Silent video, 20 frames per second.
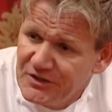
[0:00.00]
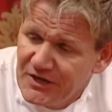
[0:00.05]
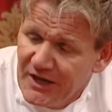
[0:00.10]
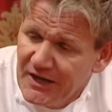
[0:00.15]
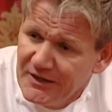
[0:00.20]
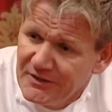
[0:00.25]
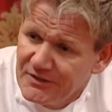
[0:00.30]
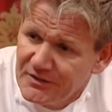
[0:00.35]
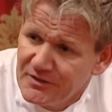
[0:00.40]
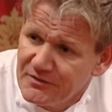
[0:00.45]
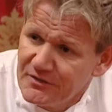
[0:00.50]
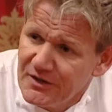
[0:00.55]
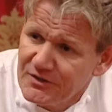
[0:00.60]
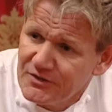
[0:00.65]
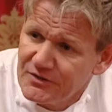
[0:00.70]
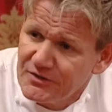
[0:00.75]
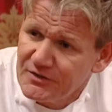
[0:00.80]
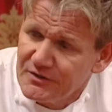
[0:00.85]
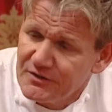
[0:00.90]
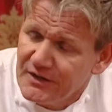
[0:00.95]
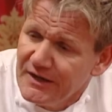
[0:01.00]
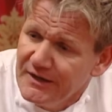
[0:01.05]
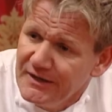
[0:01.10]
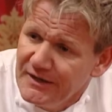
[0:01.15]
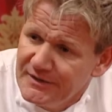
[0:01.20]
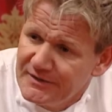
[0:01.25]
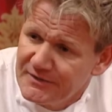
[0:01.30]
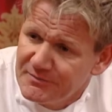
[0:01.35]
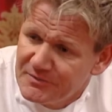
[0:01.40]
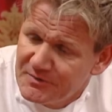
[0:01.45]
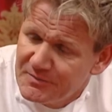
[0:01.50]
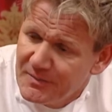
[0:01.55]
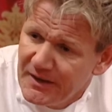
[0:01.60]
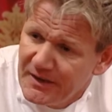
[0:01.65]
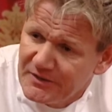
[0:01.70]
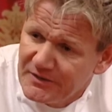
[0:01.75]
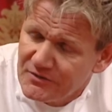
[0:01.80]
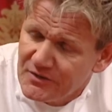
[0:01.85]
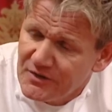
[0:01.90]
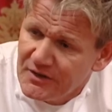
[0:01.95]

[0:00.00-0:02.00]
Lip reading: chained to the restaurant. They need some space,